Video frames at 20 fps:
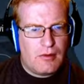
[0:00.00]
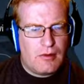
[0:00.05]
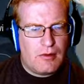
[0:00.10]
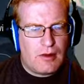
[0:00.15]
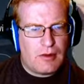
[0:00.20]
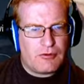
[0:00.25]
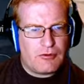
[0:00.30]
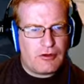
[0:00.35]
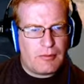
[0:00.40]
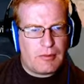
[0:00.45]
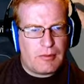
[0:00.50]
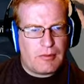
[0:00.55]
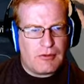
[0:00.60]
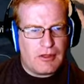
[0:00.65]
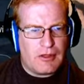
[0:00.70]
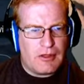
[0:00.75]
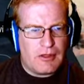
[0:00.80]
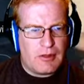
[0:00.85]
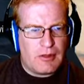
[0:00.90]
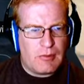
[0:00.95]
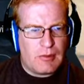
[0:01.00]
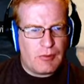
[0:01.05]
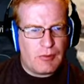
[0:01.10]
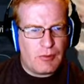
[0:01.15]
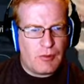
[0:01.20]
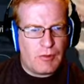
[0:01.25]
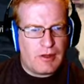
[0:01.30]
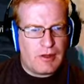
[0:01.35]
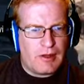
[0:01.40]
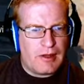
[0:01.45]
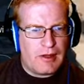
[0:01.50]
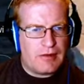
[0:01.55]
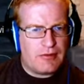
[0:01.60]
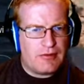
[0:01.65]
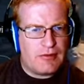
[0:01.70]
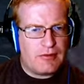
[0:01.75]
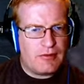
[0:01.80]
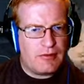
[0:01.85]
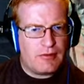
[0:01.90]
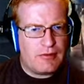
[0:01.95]
Actually, I probably could get away with one
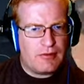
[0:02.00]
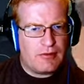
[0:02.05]
less.